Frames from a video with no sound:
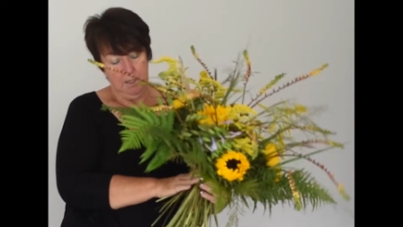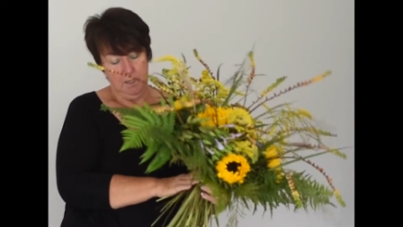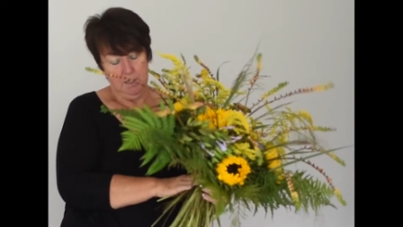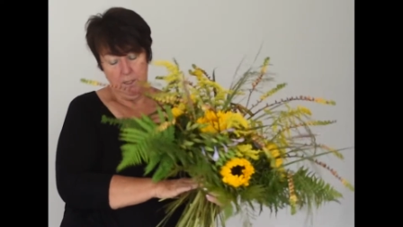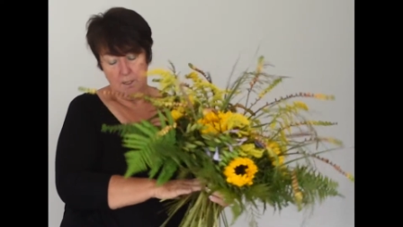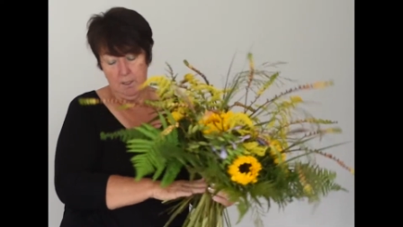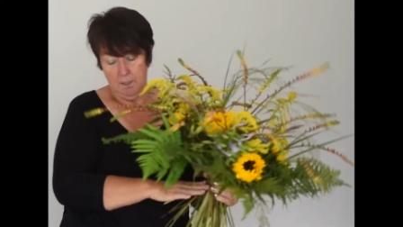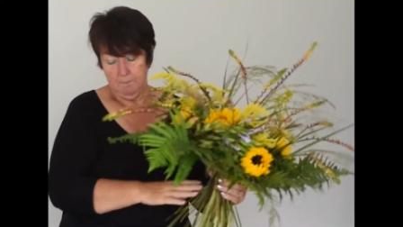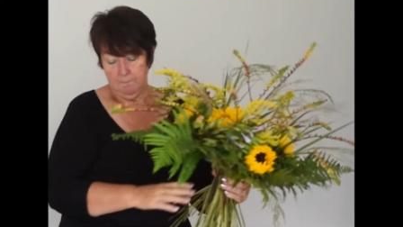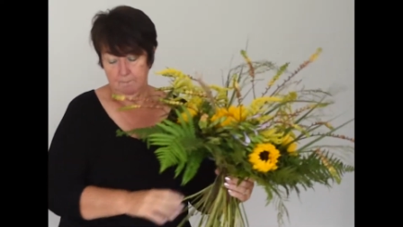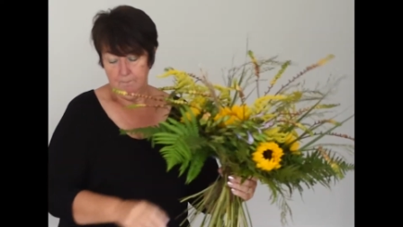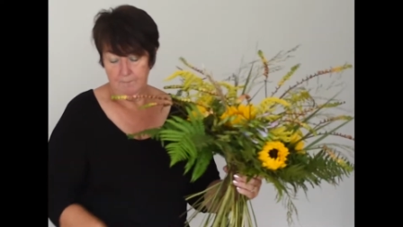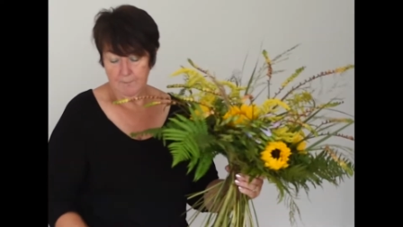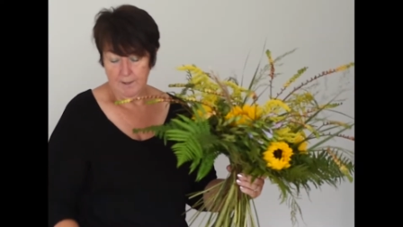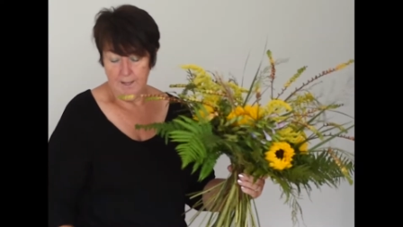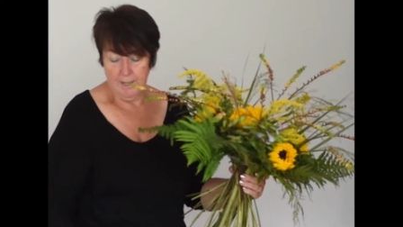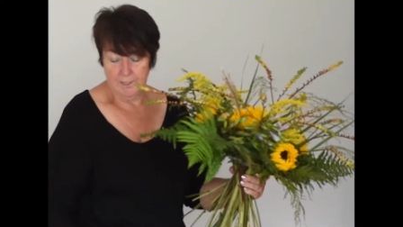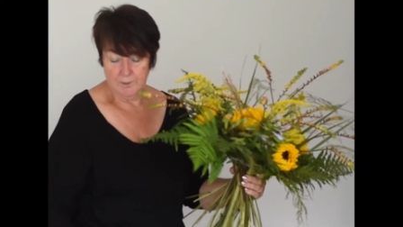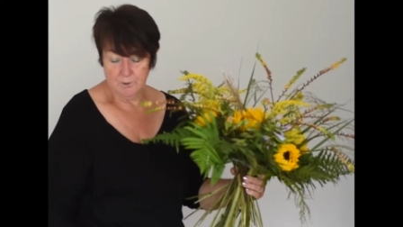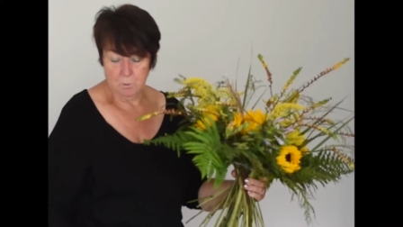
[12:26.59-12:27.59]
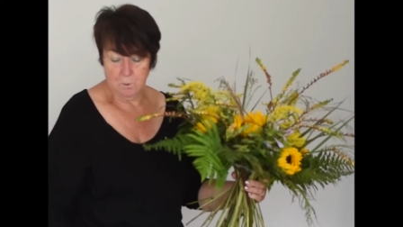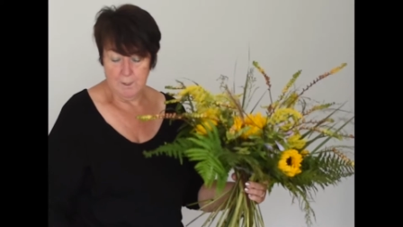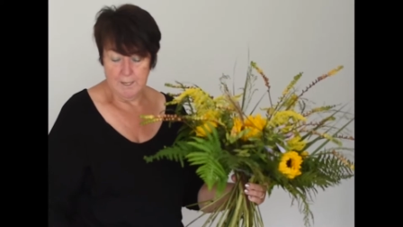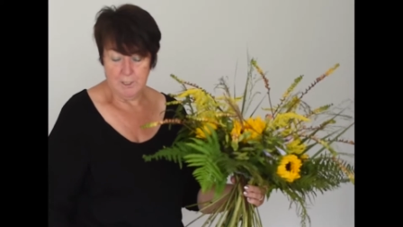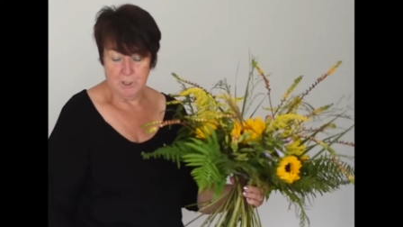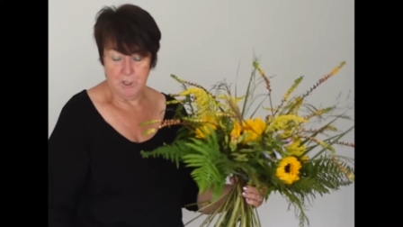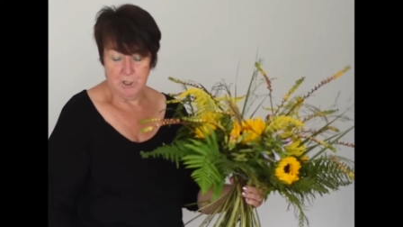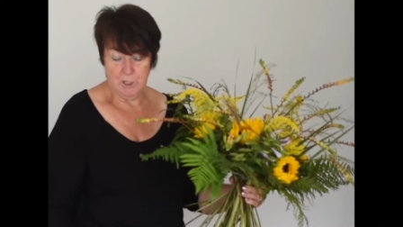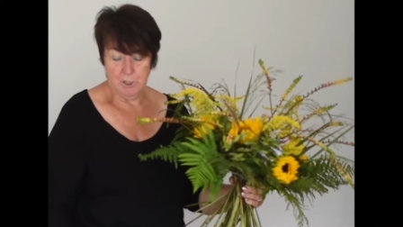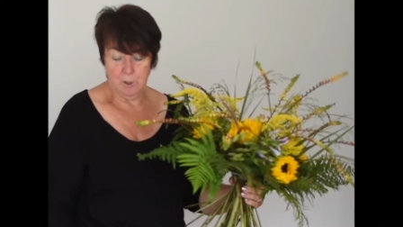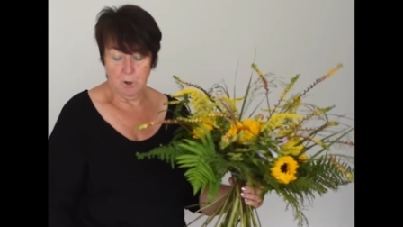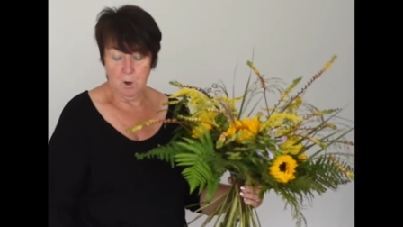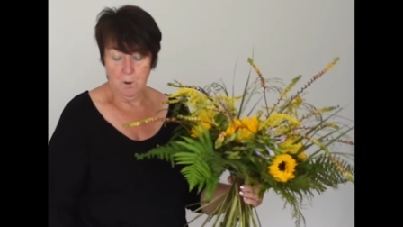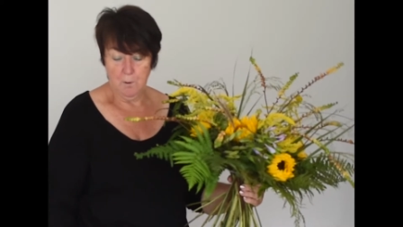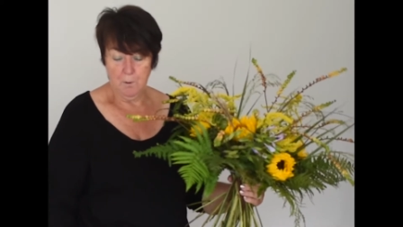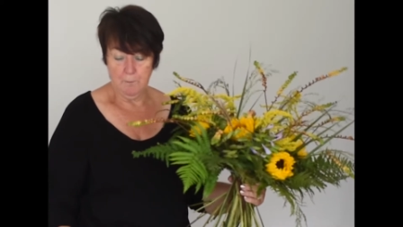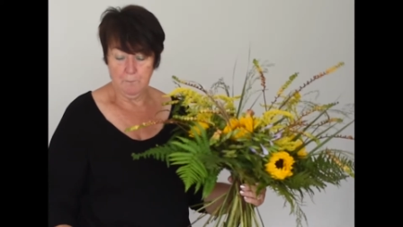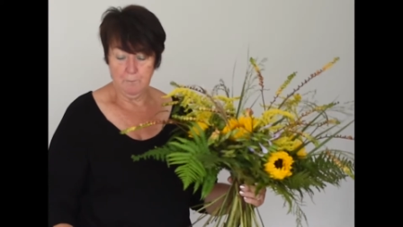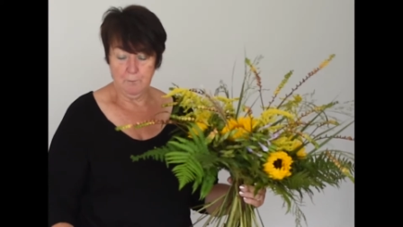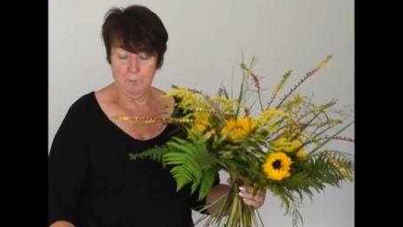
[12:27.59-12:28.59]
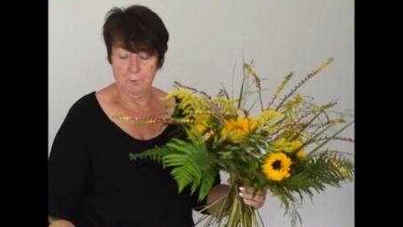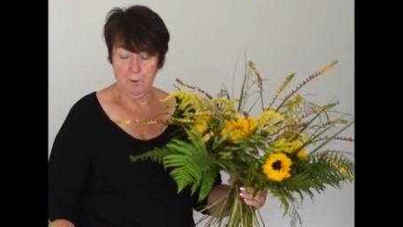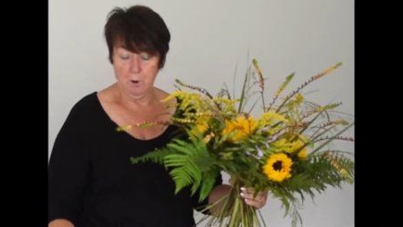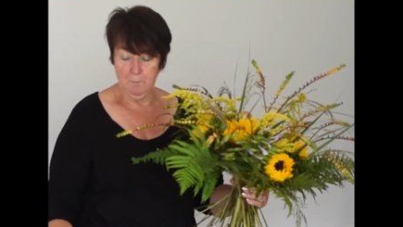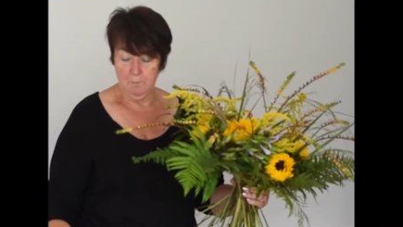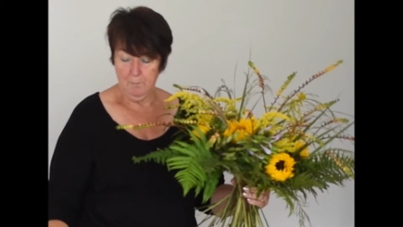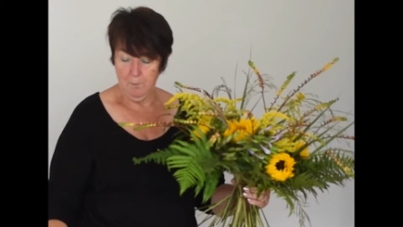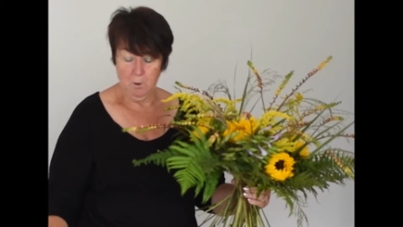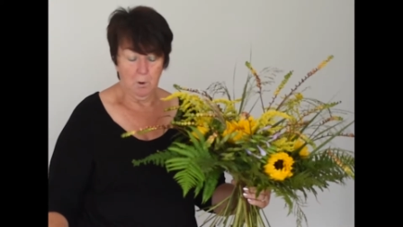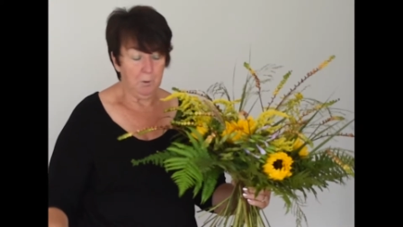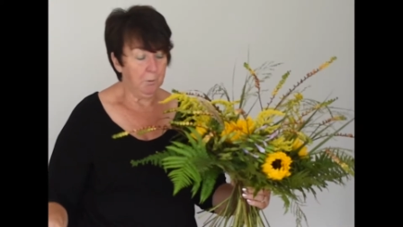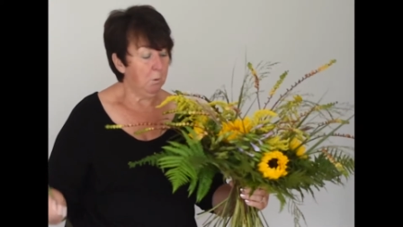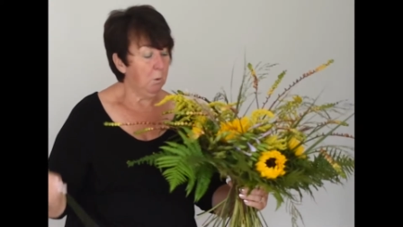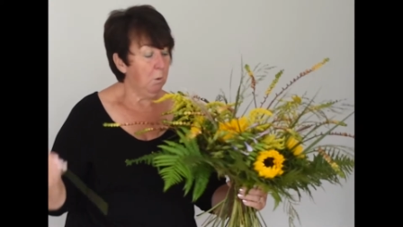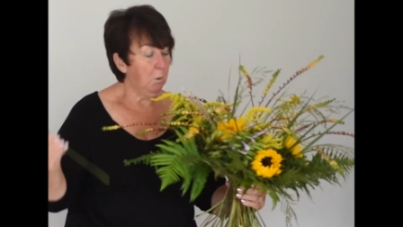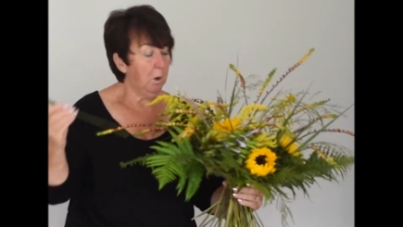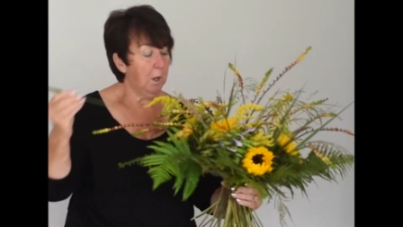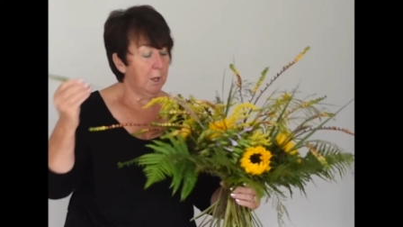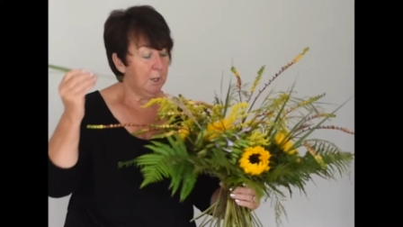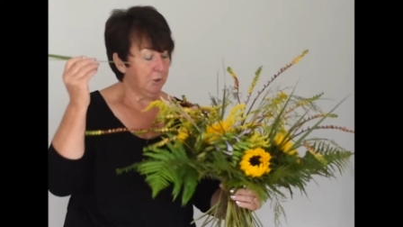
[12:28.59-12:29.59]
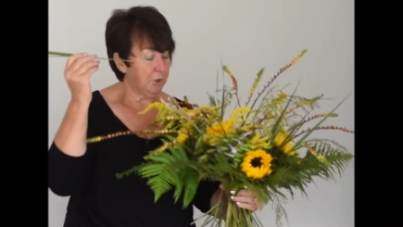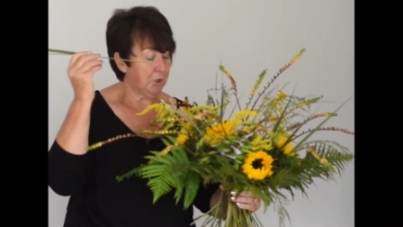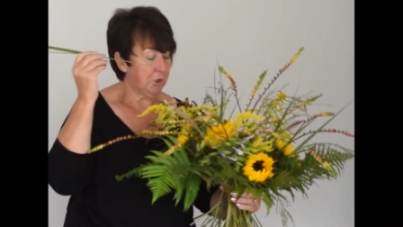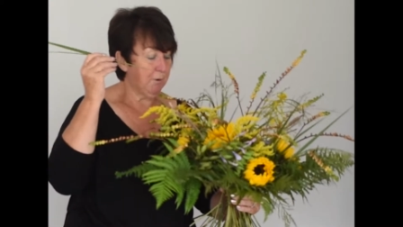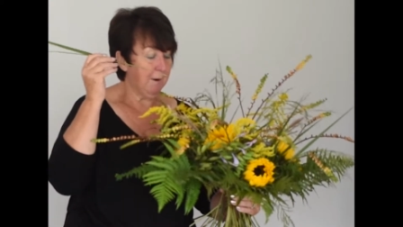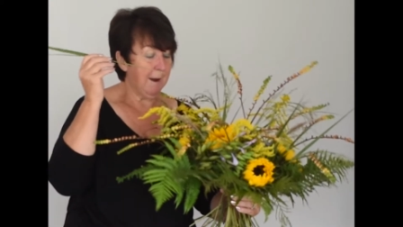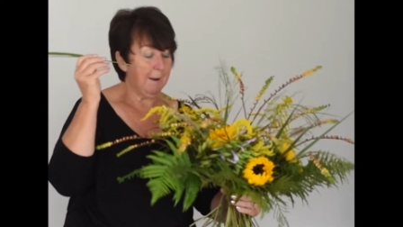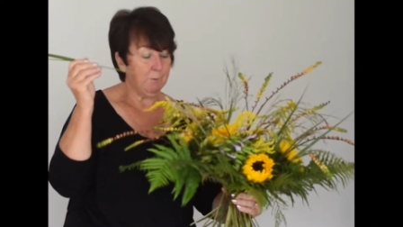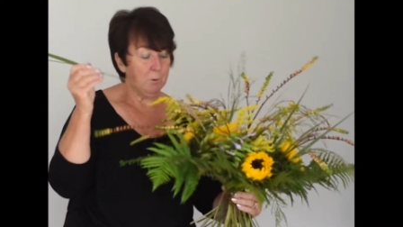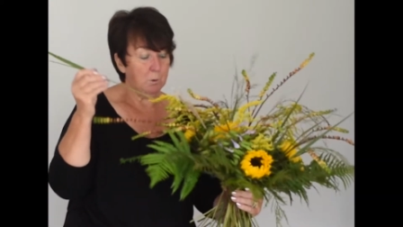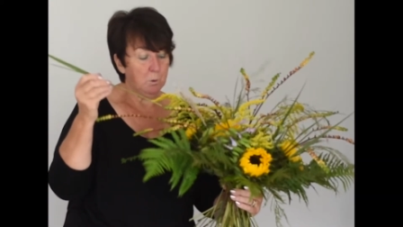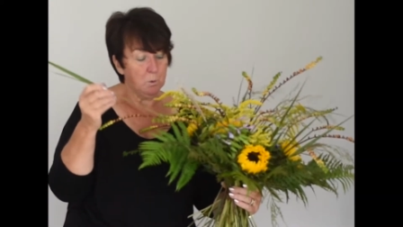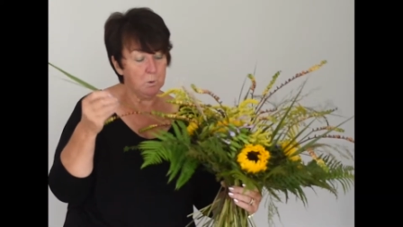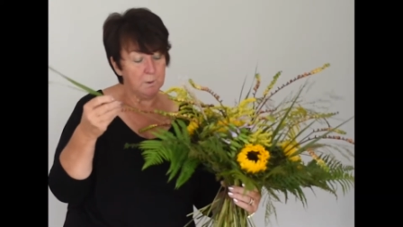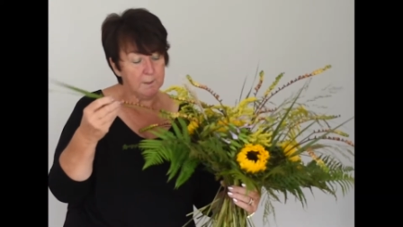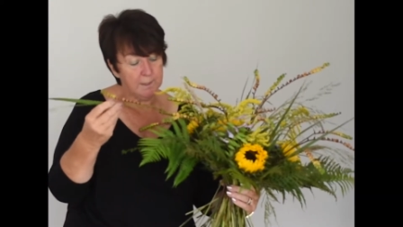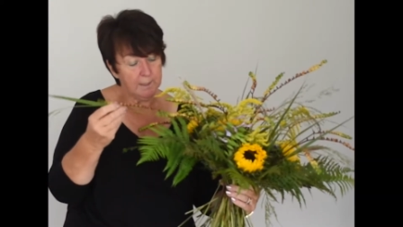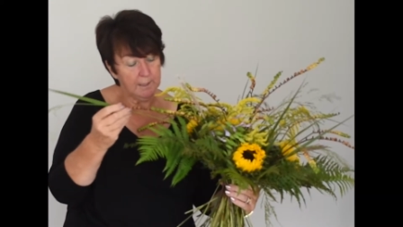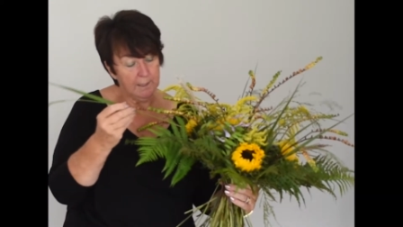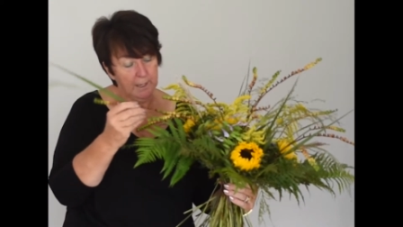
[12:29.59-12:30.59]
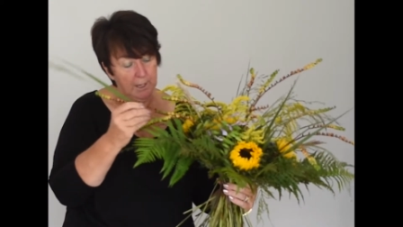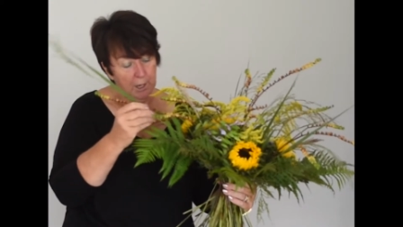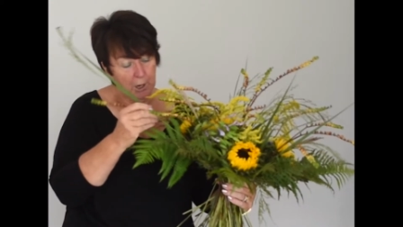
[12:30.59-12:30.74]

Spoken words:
and where she got them from on all her travels